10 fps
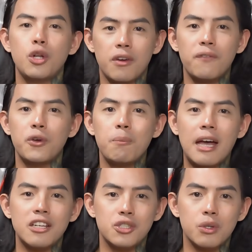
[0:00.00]
know, if you
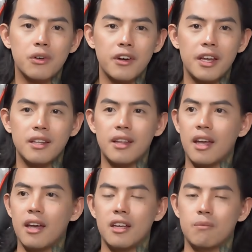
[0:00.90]
manage to create
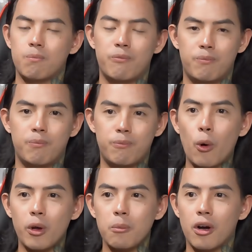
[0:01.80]
a
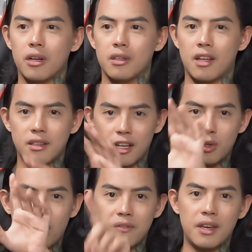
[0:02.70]
Pokemon and then
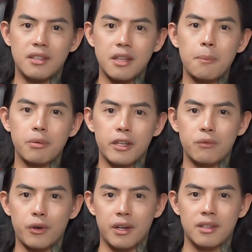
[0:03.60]
you have a template
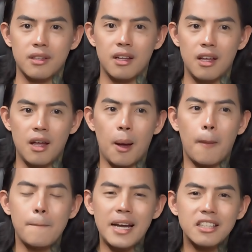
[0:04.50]
for it,
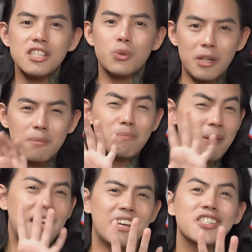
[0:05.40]
might as well
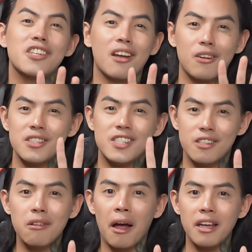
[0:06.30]
make a second
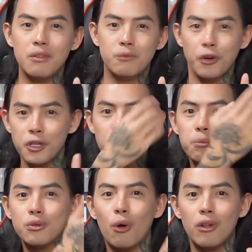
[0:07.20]
slide for you to
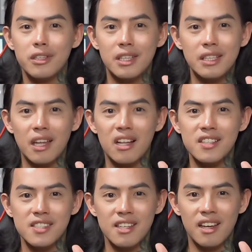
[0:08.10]
put all the
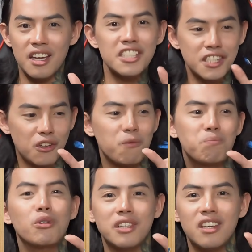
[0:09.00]
details instead of
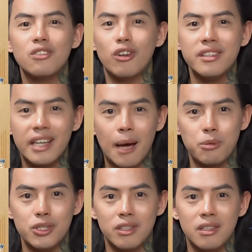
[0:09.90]
putting it on the
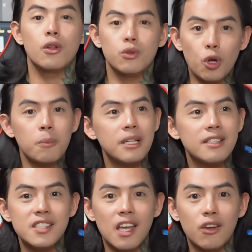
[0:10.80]
caption. Normally,
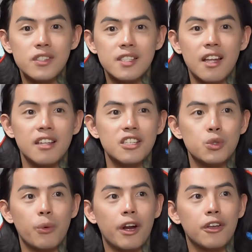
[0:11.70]
the second slide
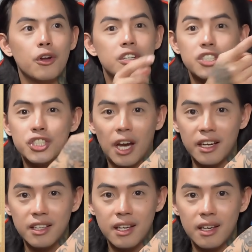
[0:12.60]
is where your
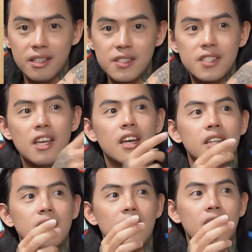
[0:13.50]
shiny is,
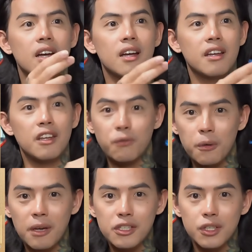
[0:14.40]
the
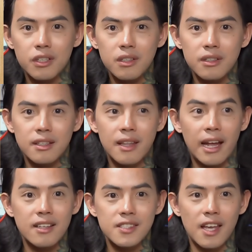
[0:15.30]
information, the
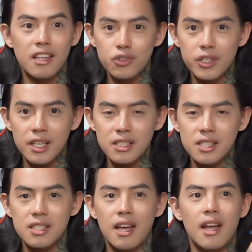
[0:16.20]
dex entries,
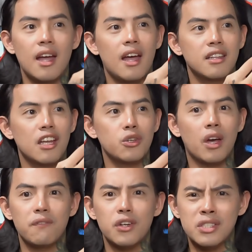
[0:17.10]
and then you
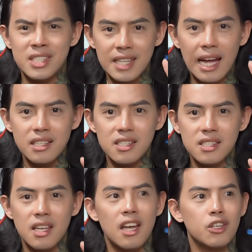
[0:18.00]
have your
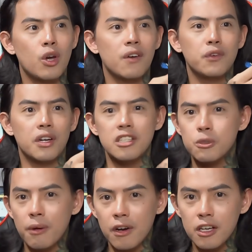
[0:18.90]
stats, you have your
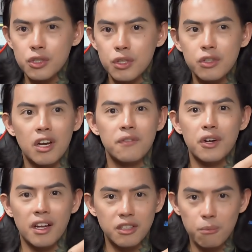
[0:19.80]
inspiration, you have
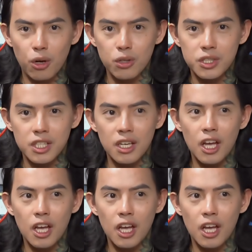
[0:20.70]
your etymology.